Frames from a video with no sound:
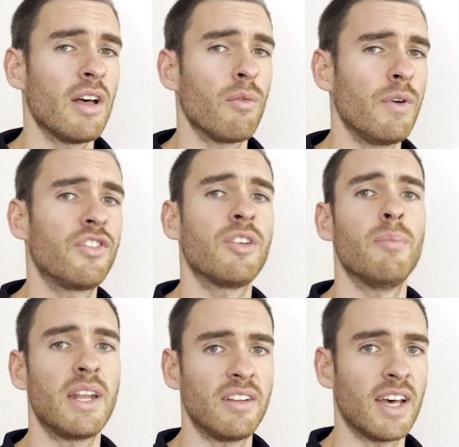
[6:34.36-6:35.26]
with some
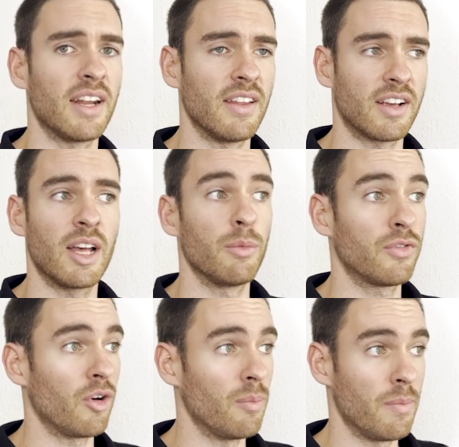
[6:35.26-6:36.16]
metadata that comes
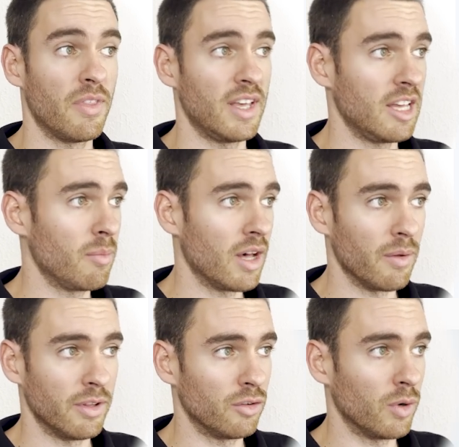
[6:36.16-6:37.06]
from the email
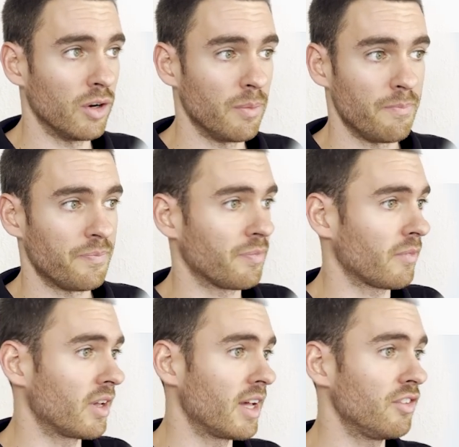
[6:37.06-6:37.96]
as well.
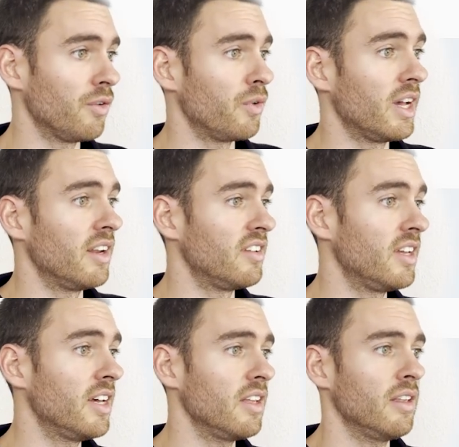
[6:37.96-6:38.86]
Okay, so if we head into
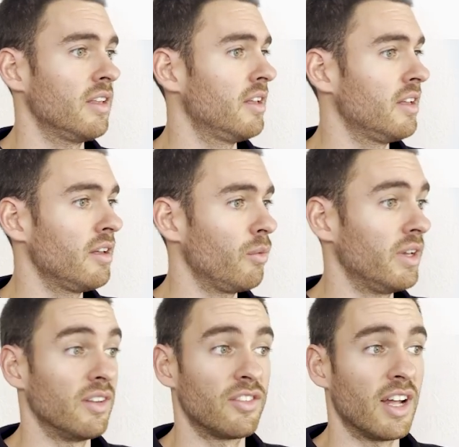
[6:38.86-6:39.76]
here, we
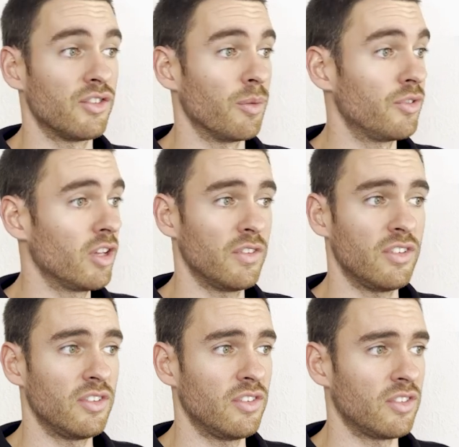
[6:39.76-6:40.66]
hit start job
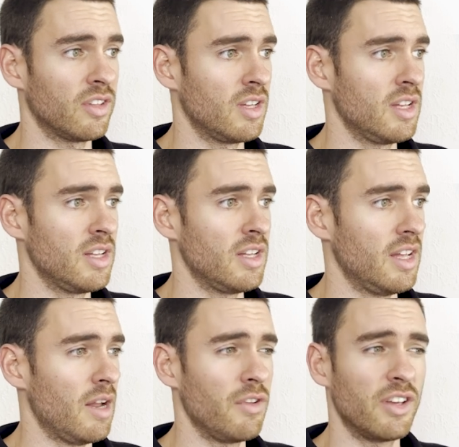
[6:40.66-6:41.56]
services,
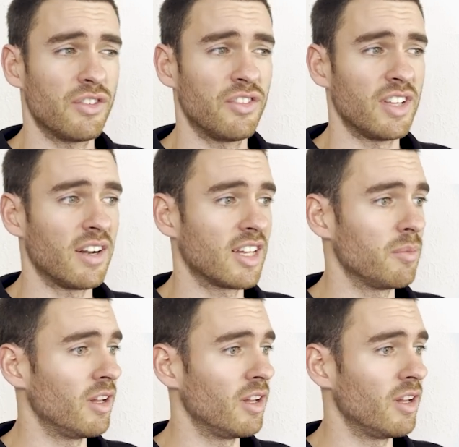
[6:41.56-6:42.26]
everything should start to come to